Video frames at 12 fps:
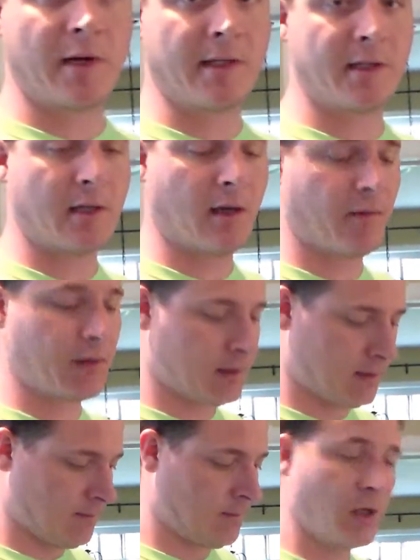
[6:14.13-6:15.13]
the rest of
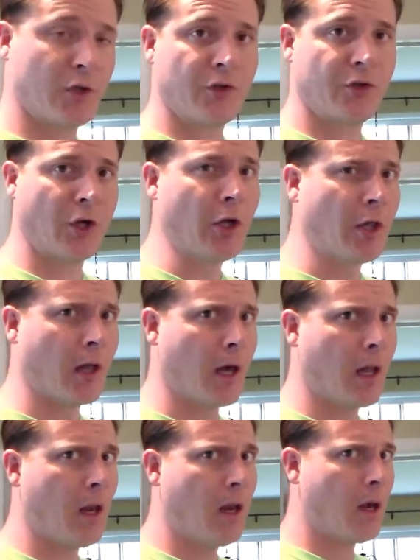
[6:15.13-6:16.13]
it. See you
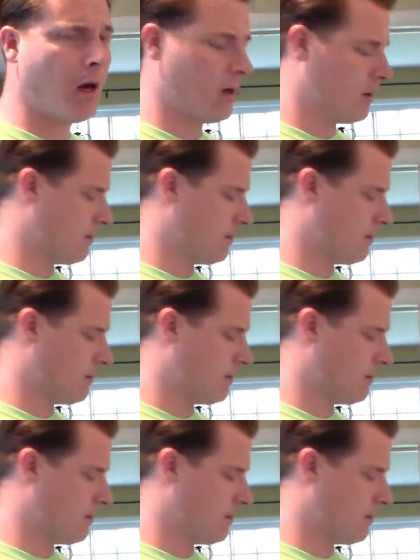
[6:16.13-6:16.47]
then.